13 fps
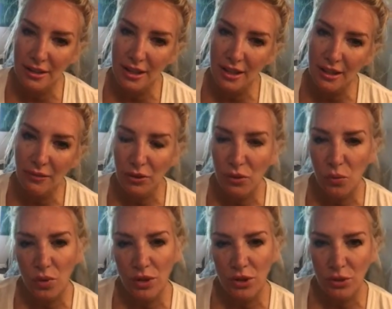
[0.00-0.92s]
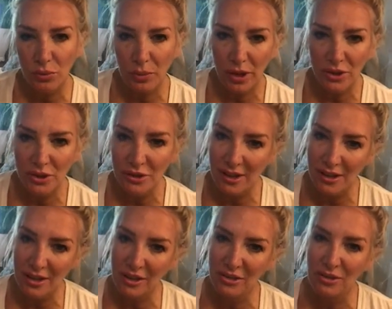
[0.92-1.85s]
They give you the 1-2 punch, and then
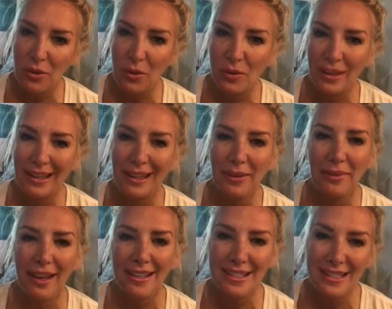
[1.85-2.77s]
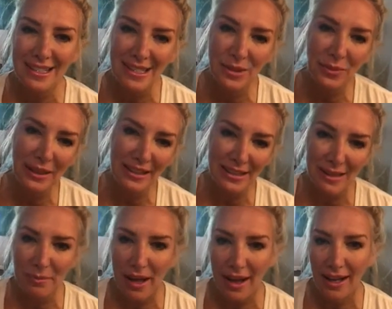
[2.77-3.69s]
they just go, yep, that's the sweet
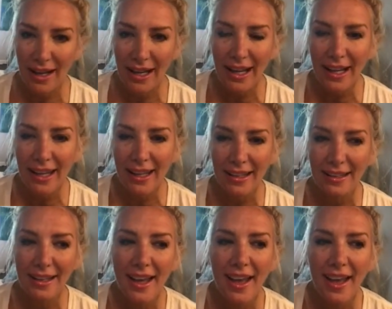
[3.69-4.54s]
spot. Hit